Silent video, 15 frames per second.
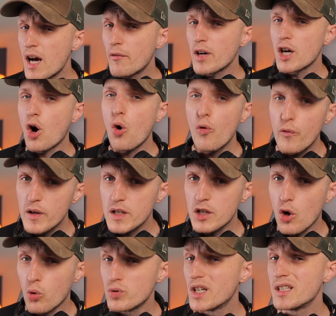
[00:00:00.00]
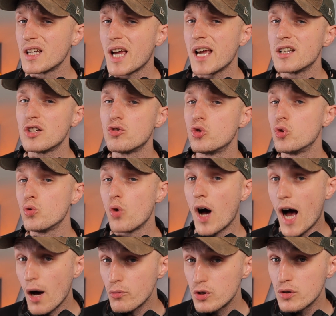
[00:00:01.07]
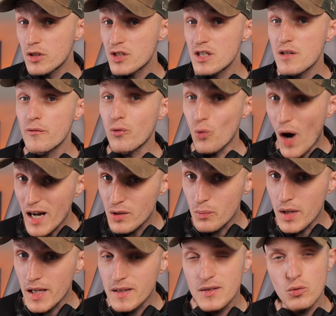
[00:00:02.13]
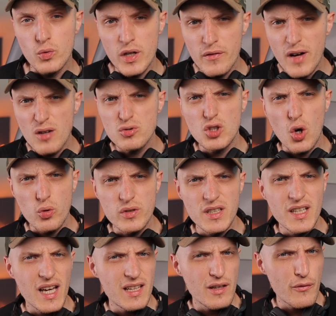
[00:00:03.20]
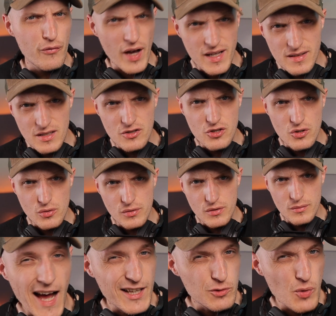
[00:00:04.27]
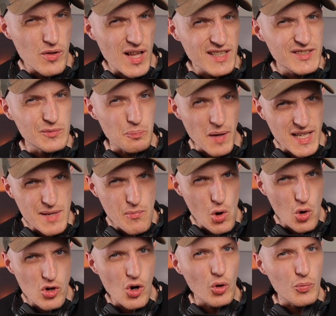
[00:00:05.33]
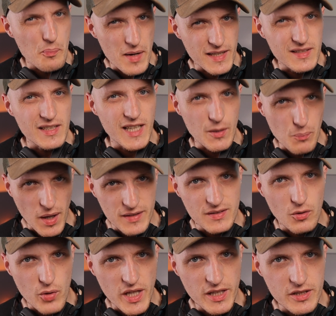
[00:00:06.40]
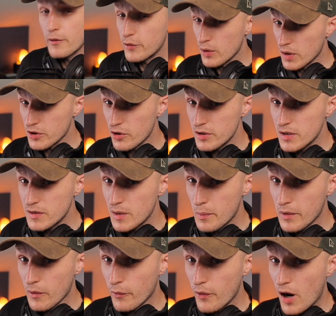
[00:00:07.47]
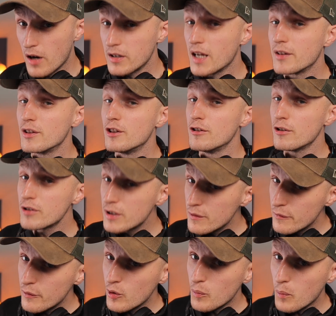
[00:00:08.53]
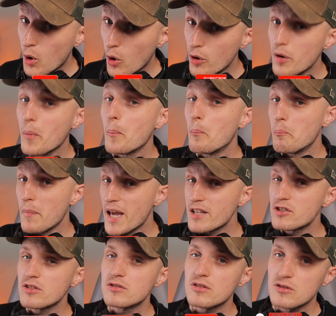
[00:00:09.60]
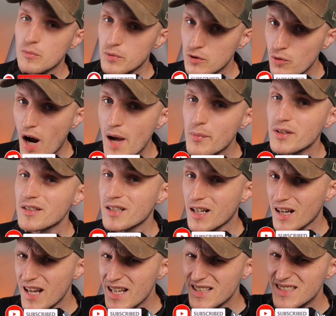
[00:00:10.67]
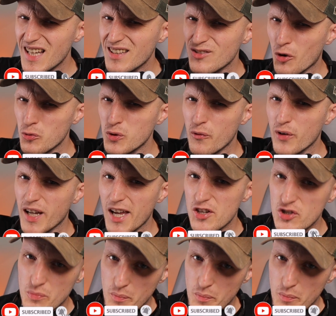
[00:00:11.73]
have a whole video dedicated to how to achieve wide mix without causing any phase issues, as well as many more on mixing and mastering. If you enjoyed this tip so far and looking for more, make sure to subscribe and click that notification